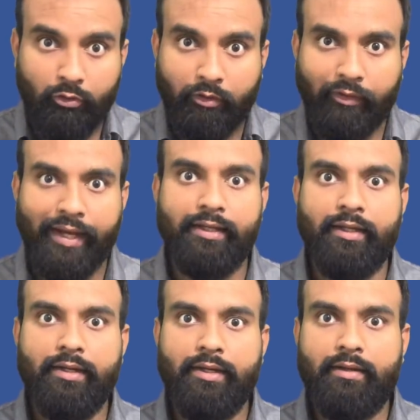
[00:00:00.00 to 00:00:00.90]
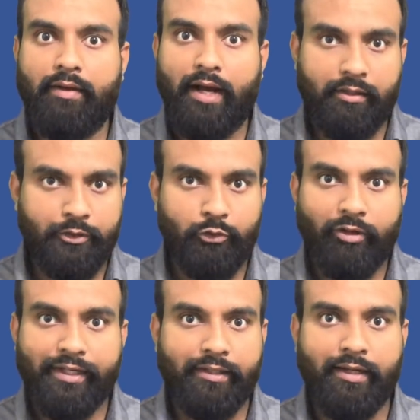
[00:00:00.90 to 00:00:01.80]
great you
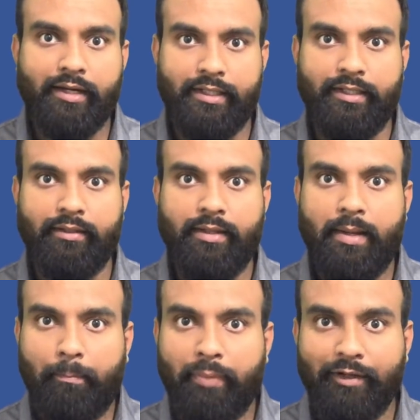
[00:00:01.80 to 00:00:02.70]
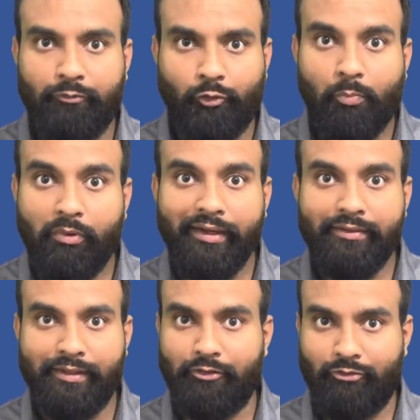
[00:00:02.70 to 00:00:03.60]
write an article, but if nobody
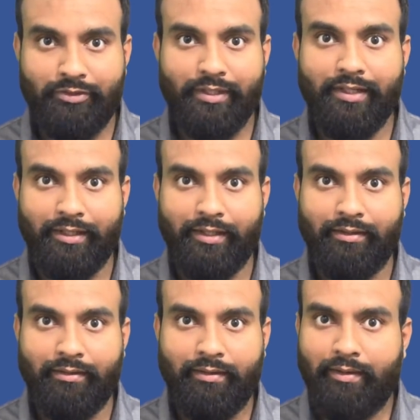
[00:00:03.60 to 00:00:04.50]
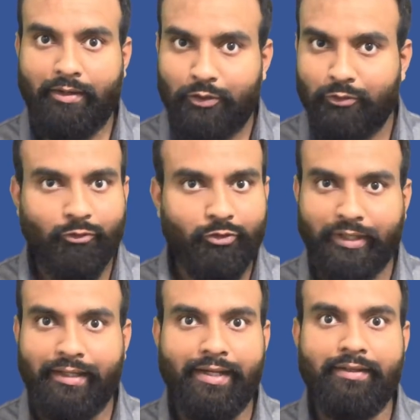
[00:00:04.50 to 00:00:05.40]
is interested in it, you won't get